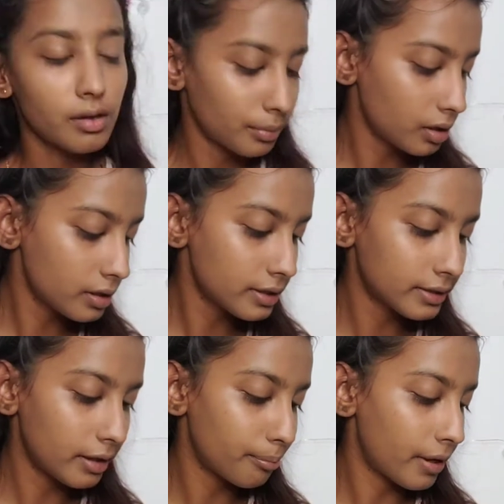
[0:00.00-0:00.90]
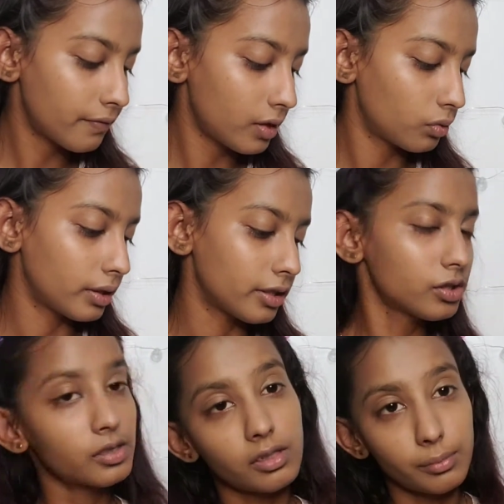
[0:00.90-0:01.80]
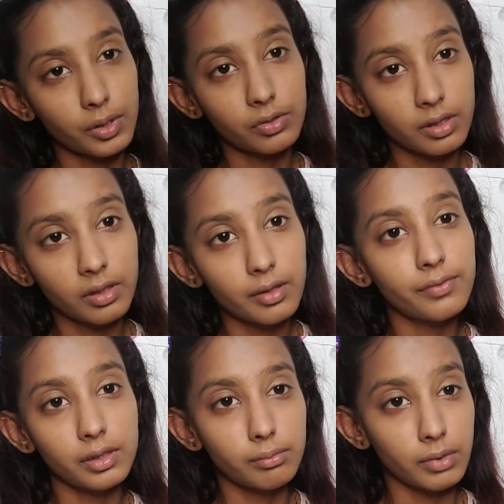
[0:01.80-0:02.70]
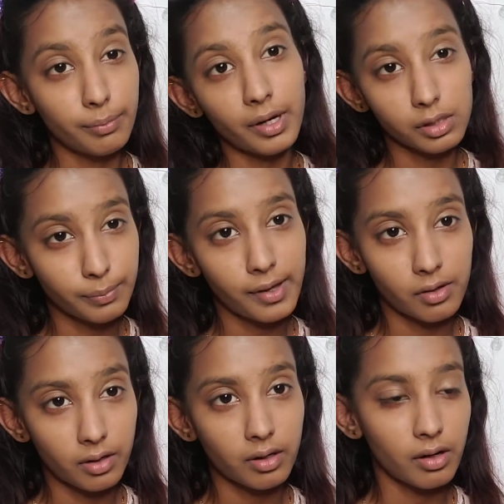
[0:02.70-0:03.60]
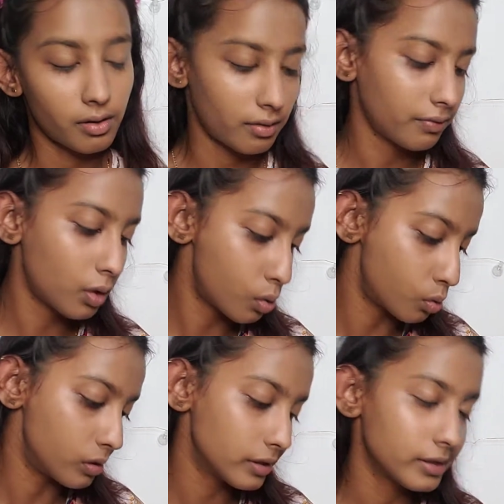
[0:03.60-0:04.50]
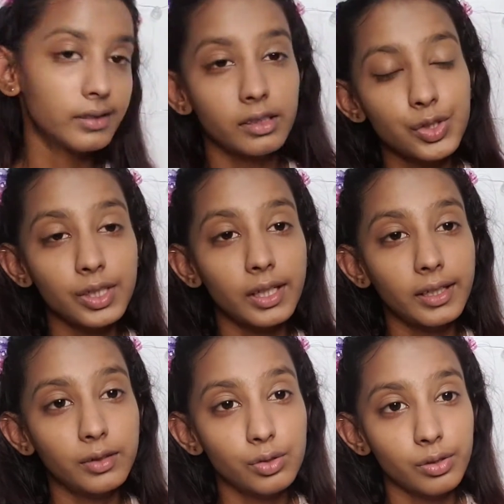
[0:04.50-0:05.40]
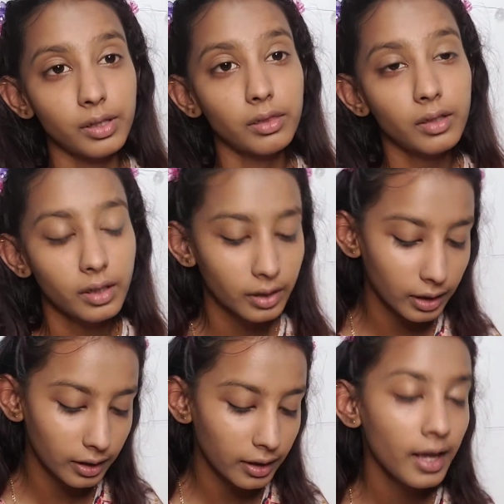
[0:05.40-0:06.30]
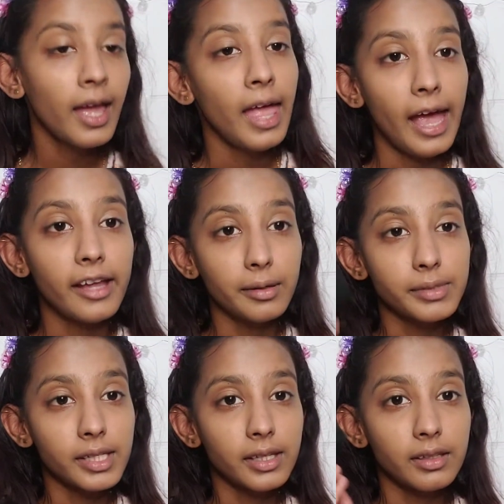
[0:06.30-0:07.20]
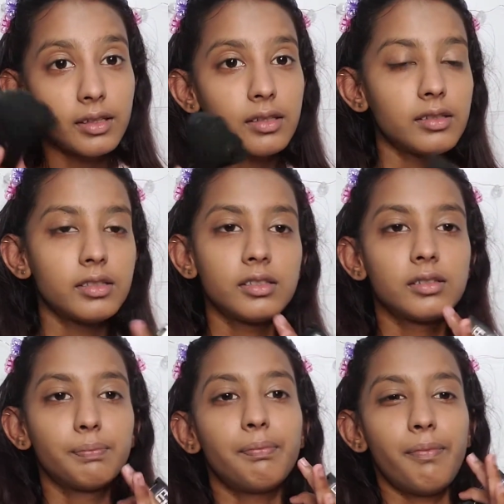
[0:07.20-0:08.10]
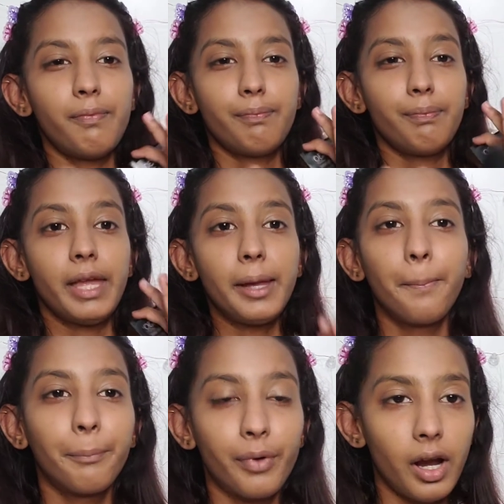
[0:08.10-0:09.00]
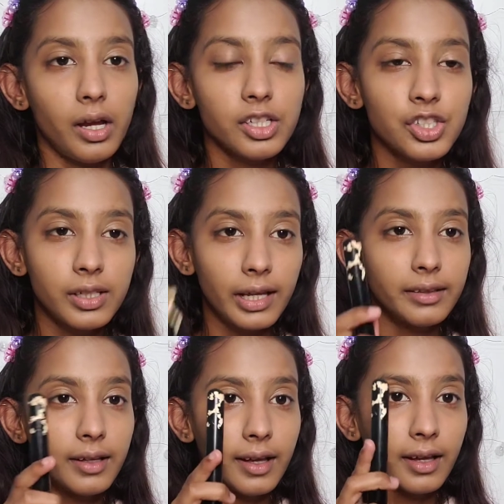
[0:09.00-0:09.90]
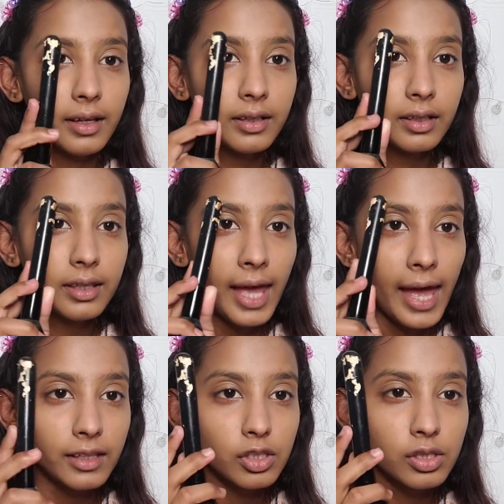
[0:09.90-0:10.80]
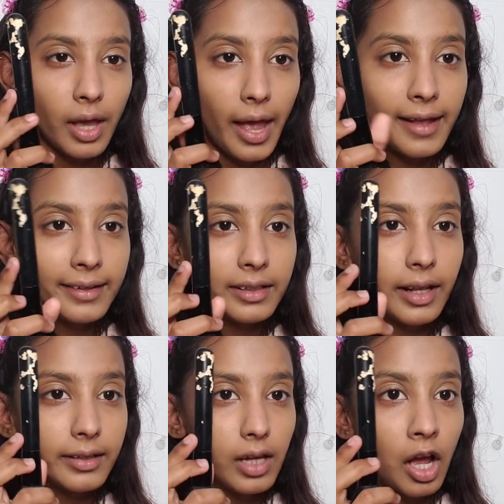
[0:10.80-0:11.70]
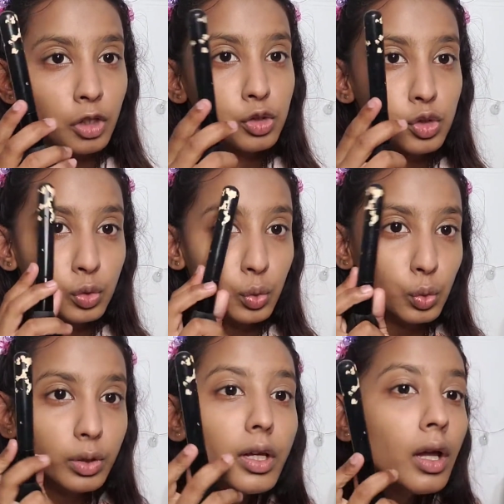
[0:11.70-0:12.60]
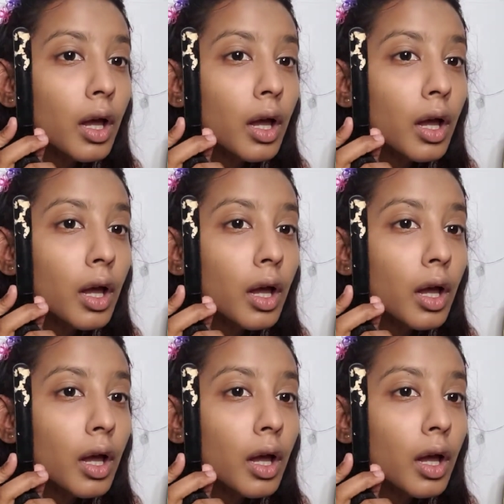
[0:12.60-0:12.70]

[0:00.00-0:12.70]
I'm gonna set my foundation, and I'm using the Fit Me Press Powder, of course, in the shade 330. And I'm taking this big brush that the cats and the dog chewed.